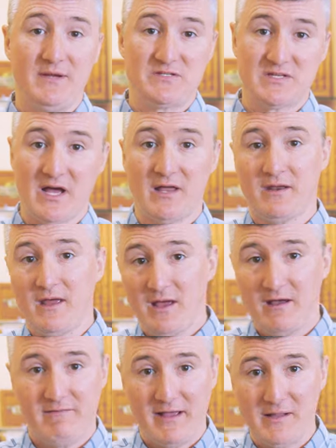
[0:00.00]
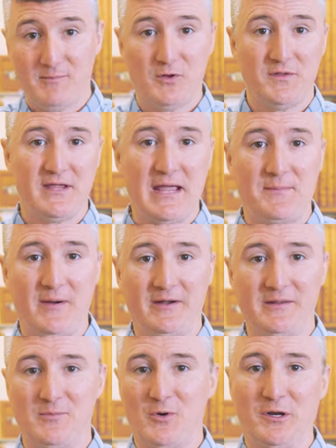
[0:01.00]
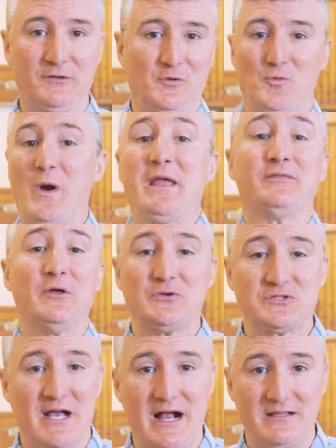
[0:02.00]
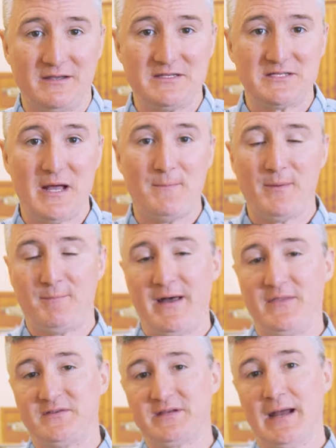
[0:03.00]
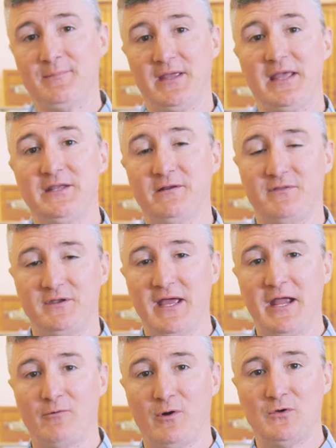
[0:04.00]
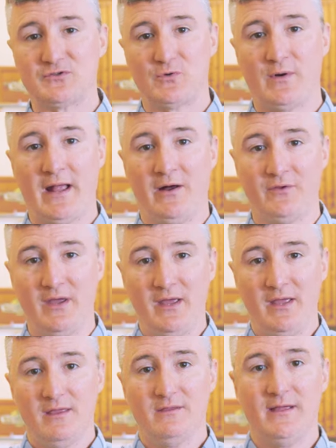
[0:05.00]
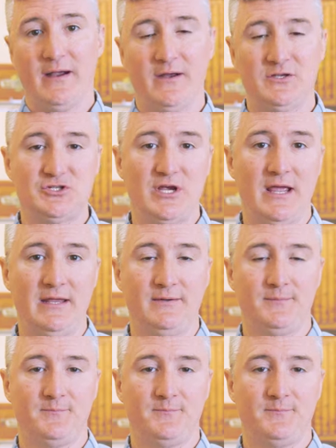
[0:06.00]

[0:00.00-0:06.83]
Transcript: be sun available in the apiary in the morning to wake those colonies up, but by the time the heat of the day rolls around, they're in shade.